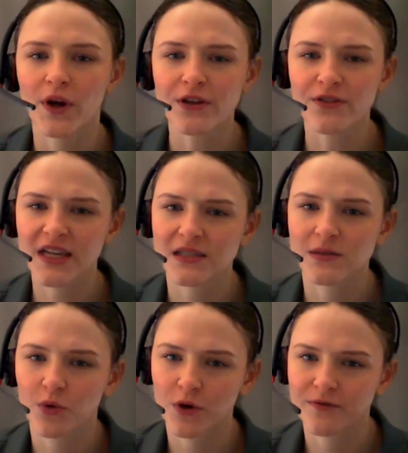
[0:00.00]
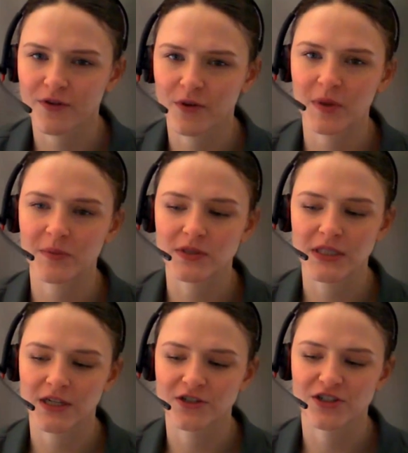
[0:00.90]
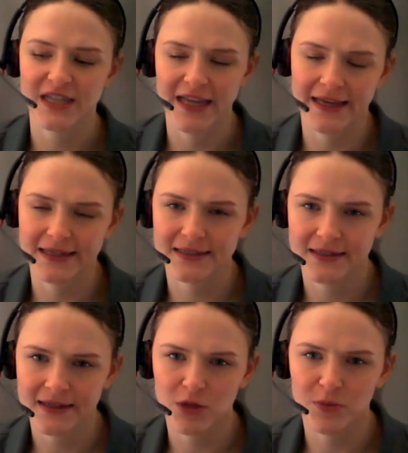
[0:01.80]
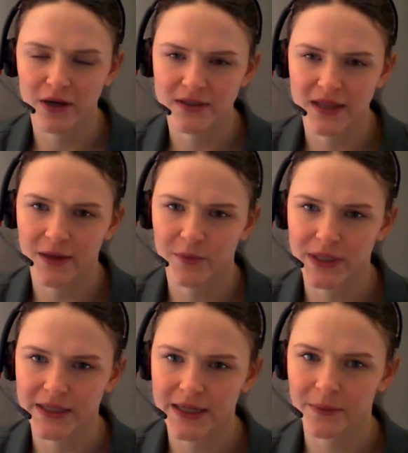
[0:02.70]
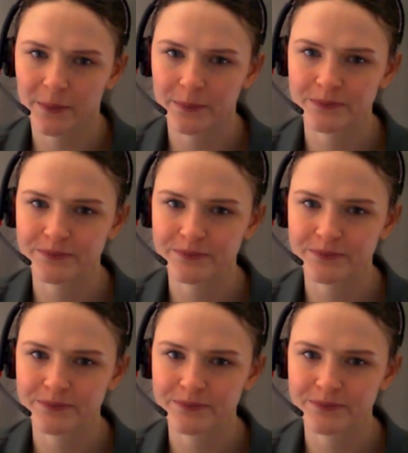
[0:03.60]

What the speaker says: What do you think is important for people to understand about reliability?